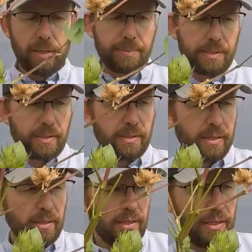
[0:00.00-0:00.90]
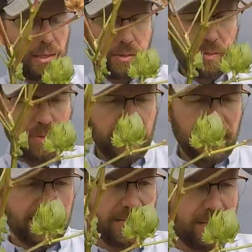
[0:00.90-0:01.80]
purposes here. So
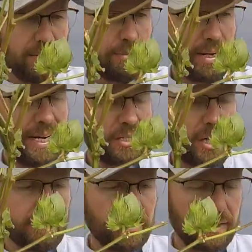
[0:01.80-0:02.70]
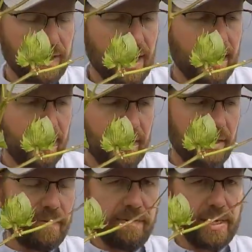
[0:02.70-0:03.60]
this branch off to the side
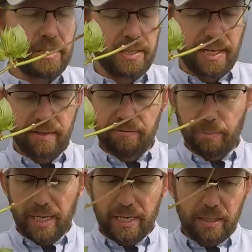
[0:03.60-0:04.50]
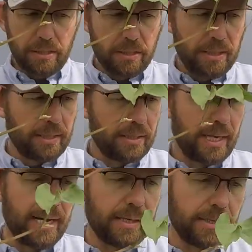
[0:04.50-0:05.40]
is a vegetative branch. It
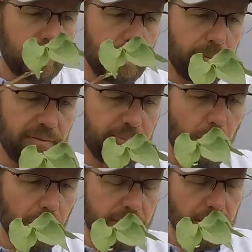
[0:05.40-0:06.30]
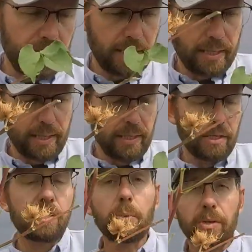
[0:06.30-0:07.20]
has a couple of bolls on it.
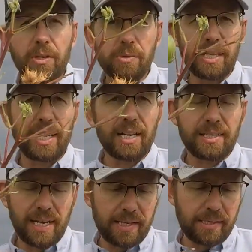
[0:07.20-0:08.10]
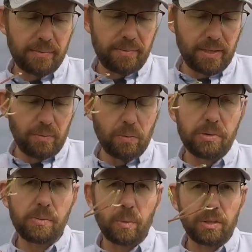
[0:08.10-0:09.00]
So we'll use the cut test.
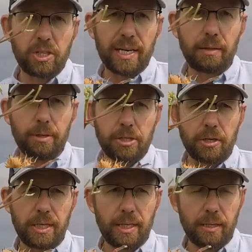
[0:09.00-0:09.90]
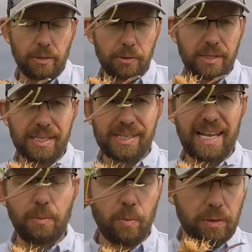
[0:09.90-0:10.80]
We'll check the maturity on those because
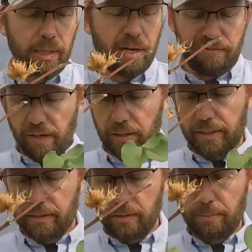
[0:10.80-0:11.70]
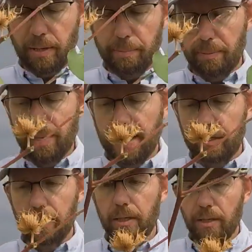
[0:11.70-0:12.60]
they will not fall into the proper
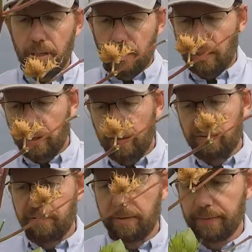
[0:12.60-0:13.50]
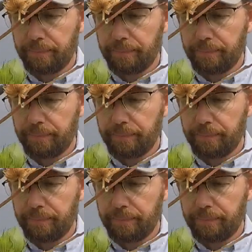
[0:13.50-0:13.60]
pattern of,